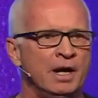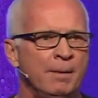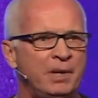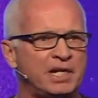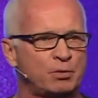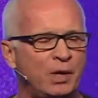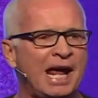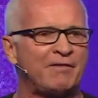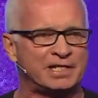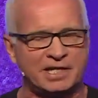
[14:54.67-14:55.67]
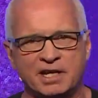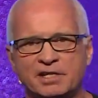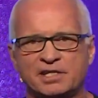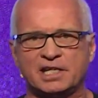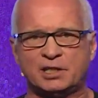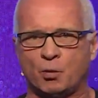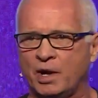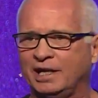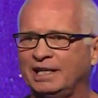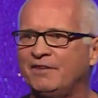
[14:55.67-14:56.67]
because we have a tendency to want
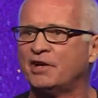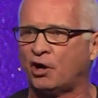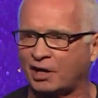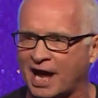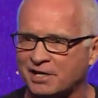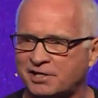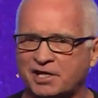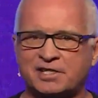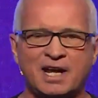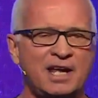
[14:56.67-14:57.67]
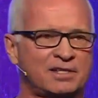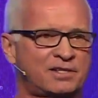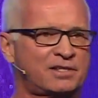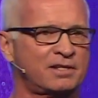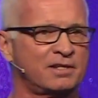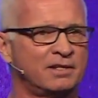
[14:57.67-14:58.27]
to live in our last success.